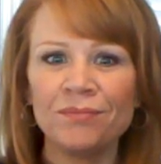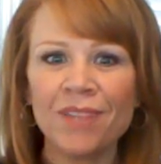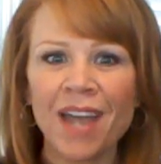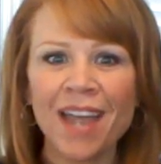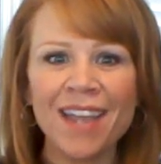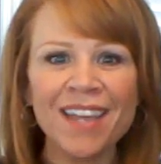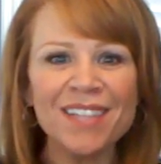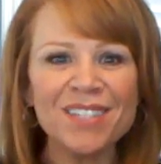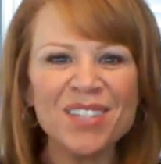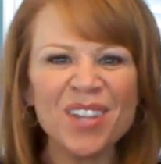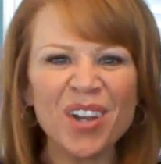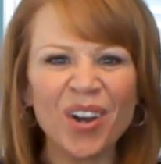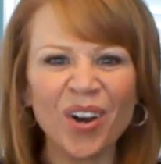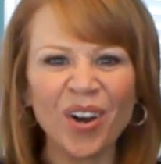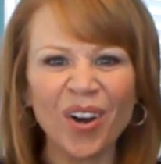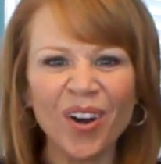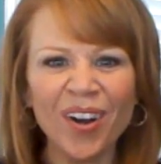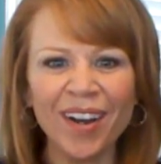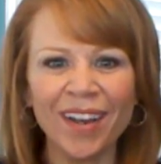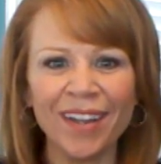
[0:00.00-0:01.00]
I guess, the
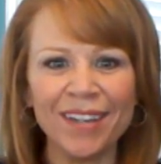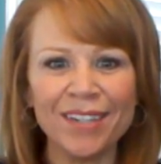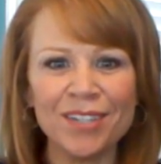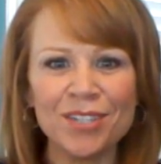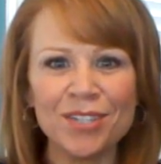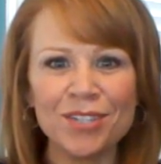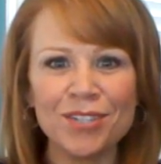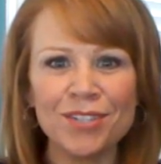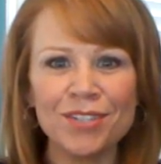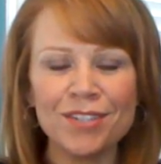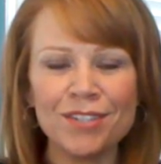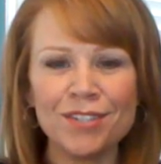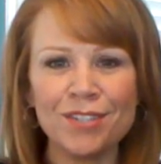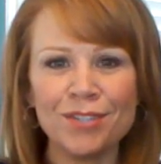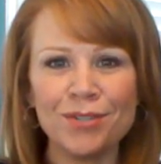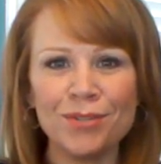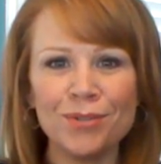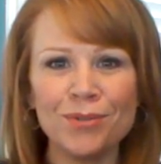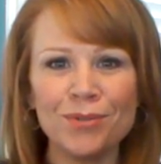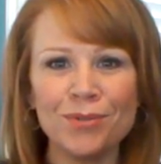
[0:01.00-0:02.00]
courage
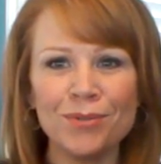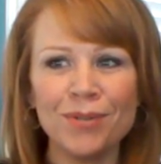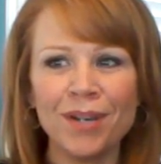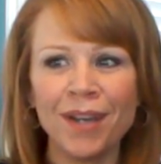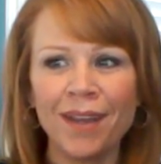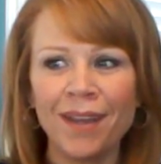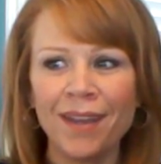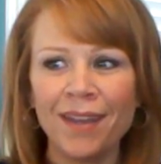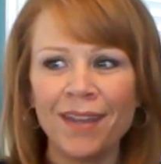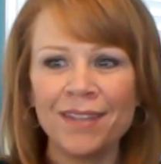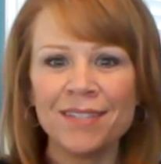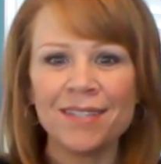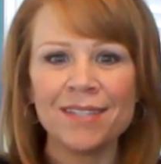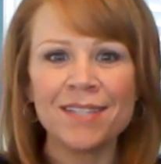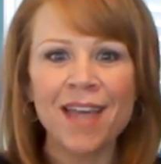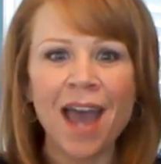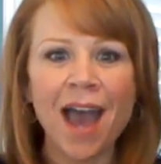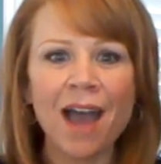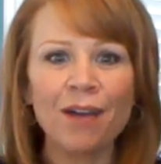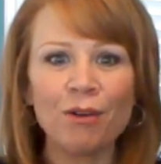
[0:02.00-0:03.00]
to
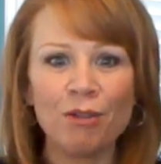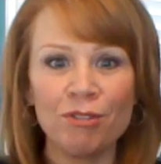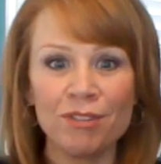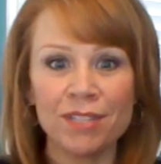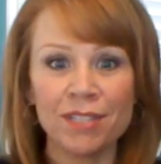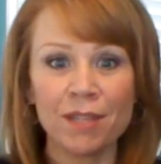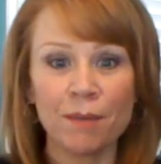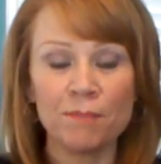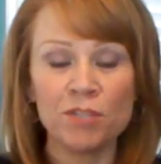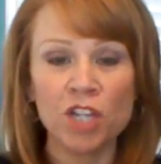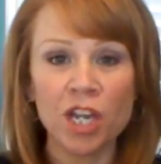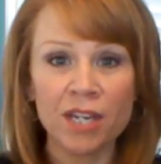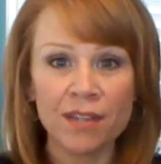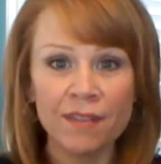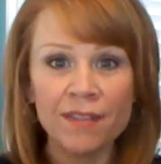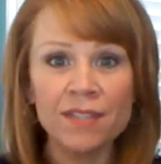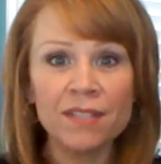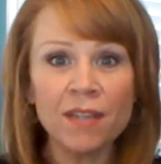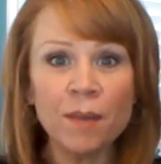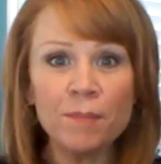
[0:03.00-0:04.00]
tackle the subject.
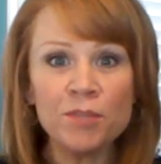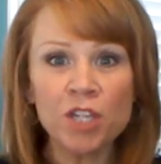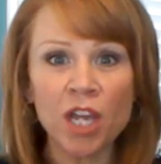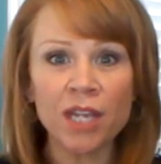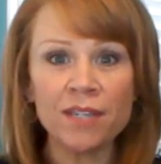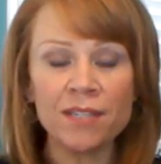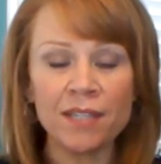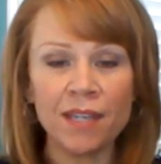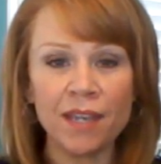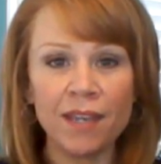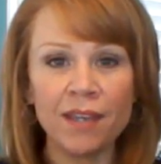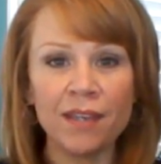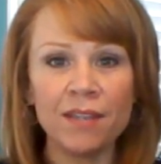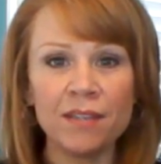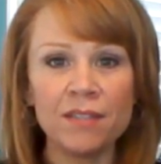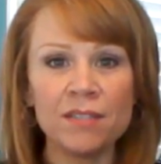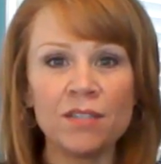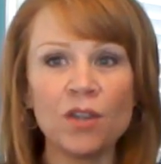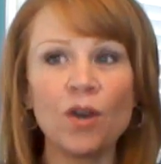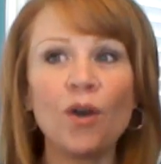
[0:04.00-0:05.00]
And the subject
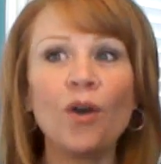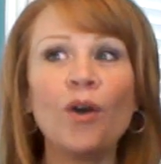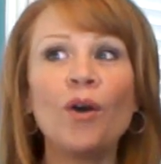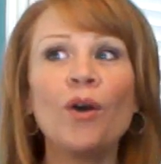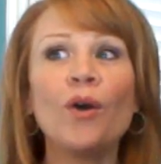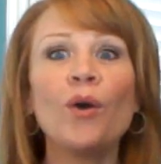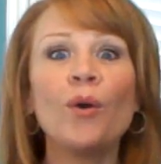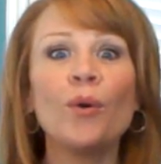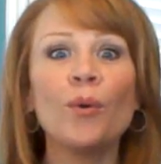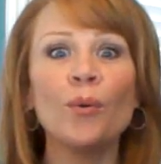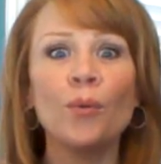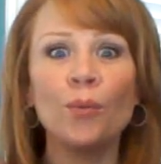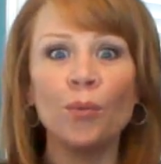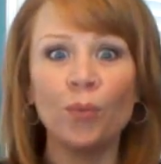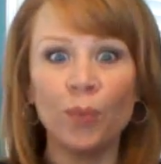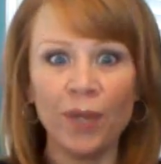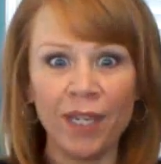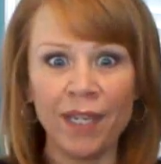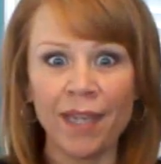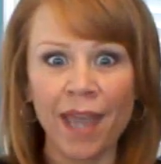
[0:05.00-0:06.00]
is
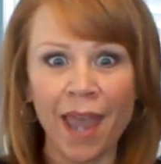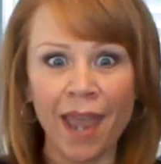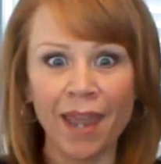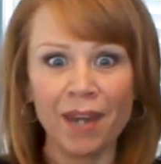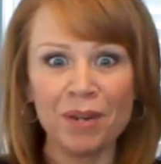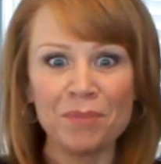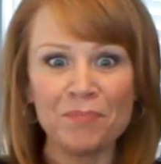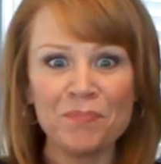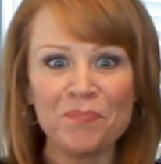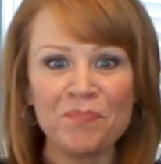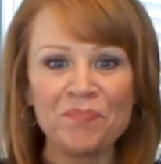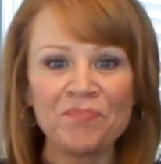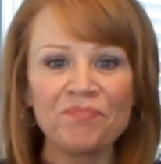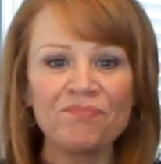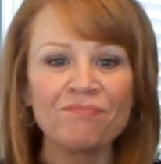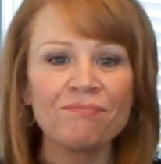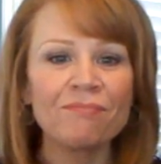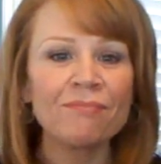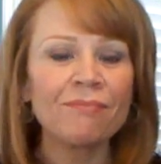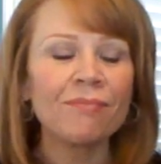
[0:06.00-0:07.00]
regain.
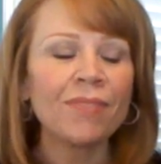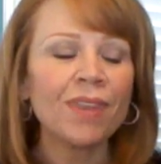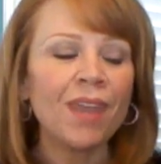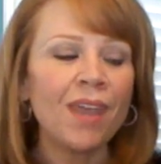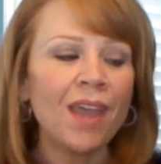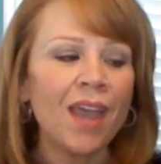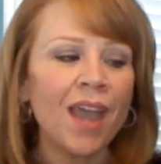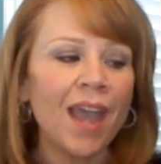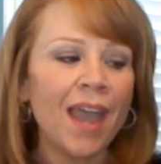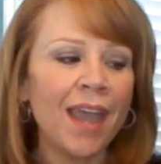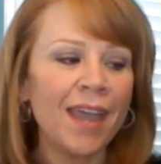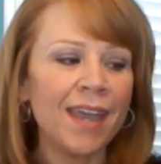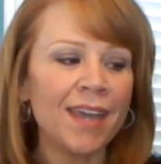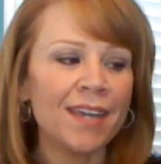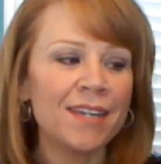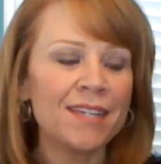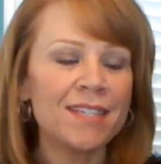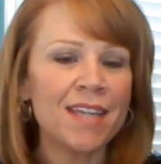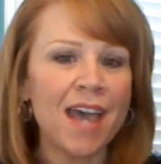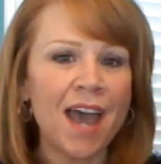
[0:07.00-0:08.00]

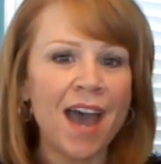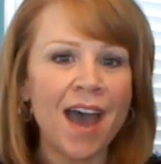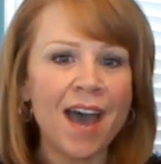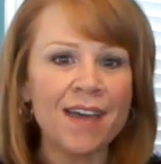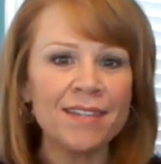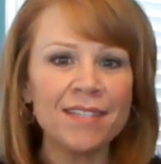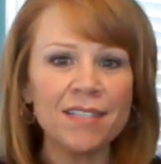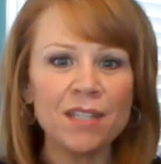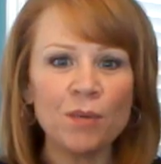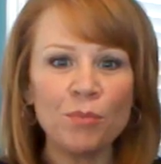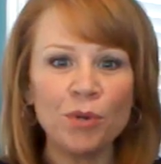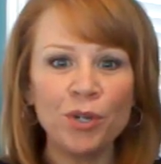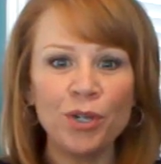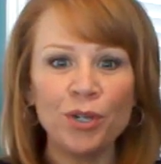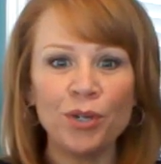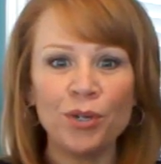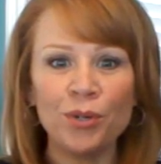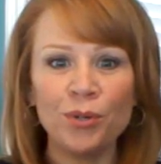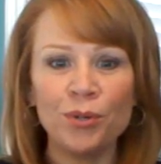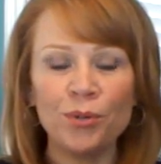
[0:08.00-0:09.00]
And as someone
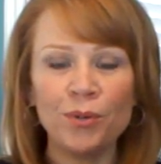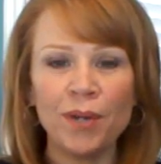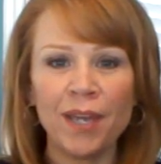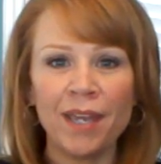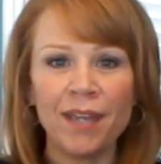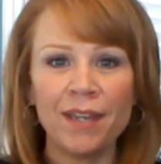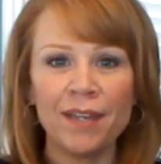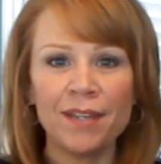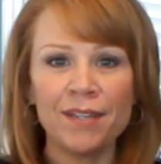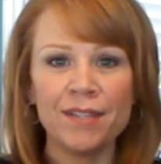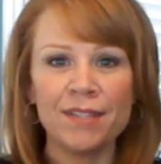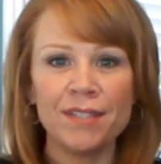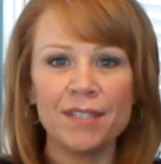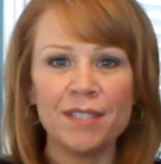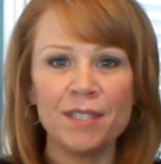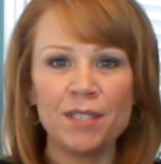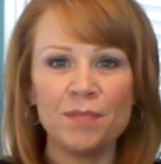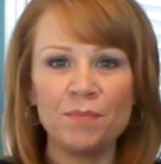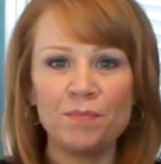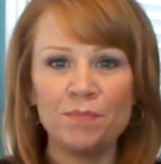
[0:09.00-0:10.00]
who
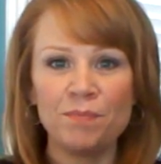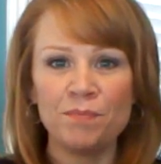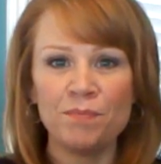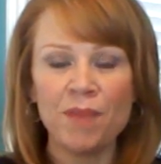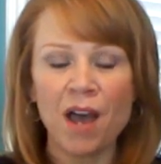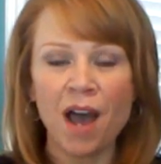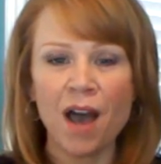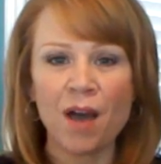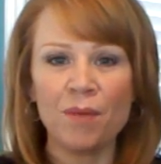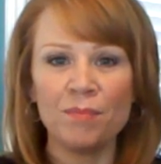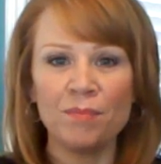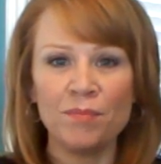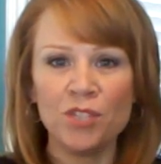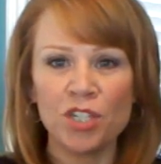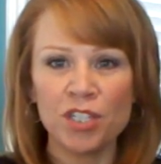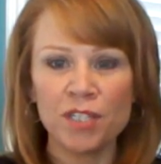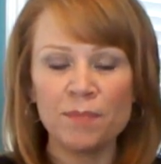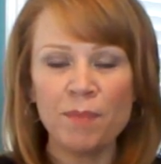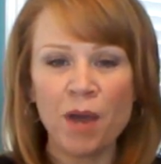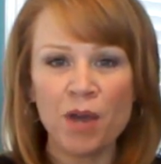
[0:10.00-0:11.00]
is
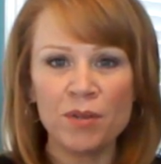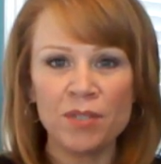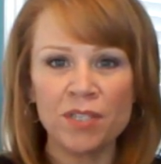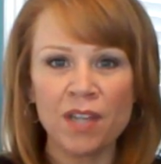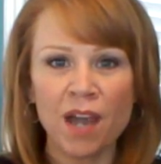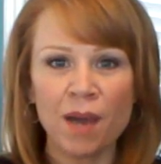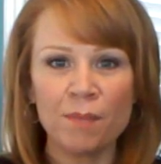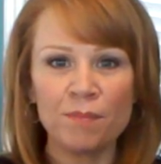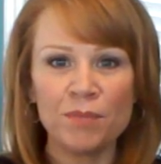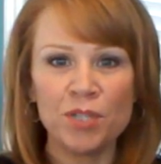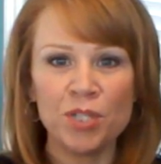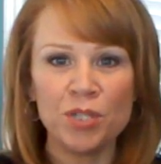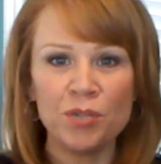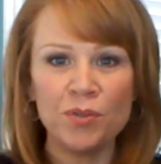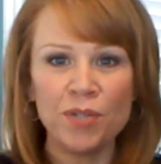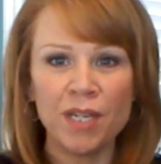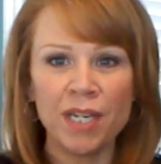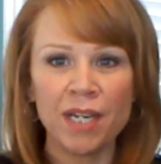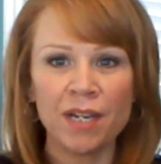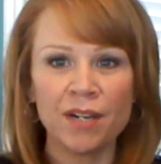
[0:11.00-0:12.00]
just post-op 2
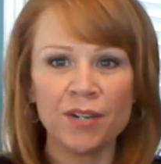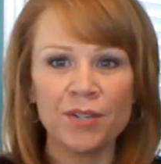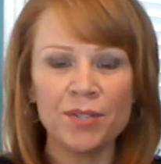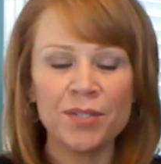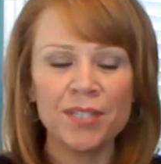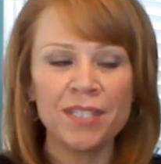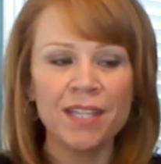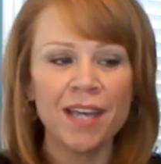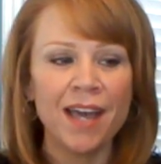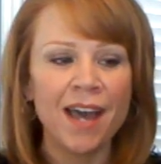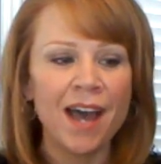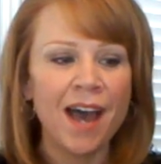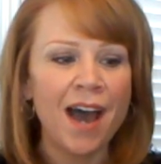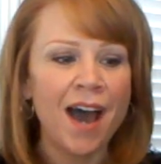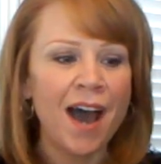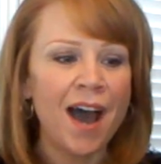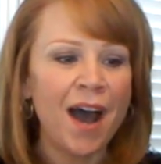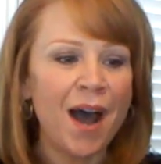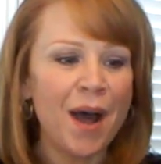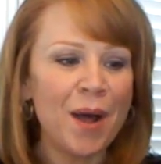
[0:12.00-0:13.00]
years,
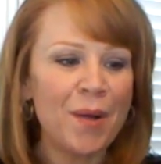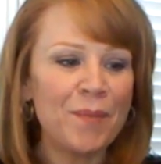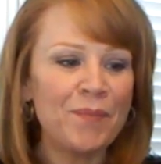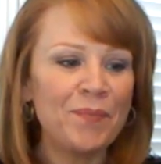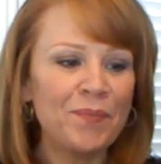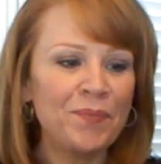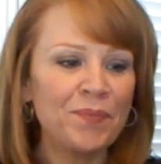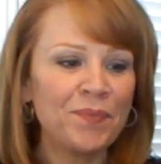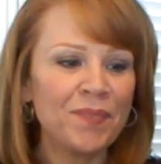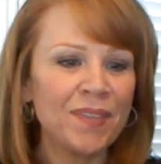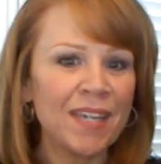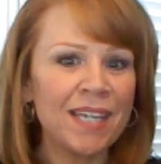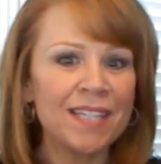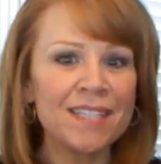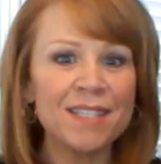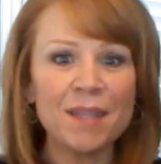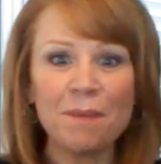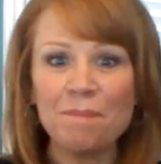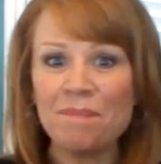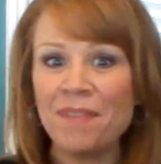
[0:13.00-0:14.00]

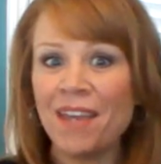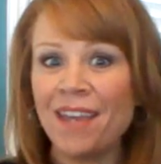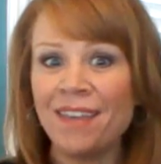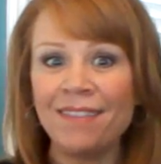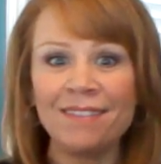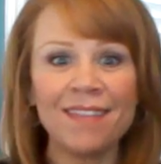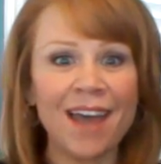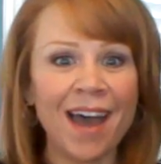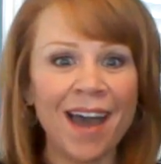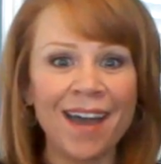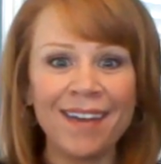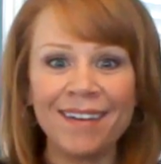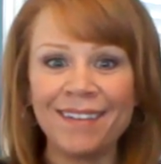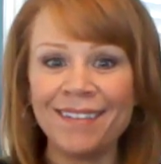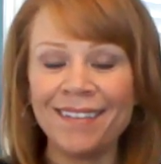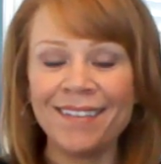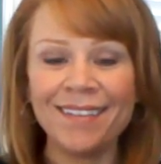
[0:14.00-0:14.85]
it's something that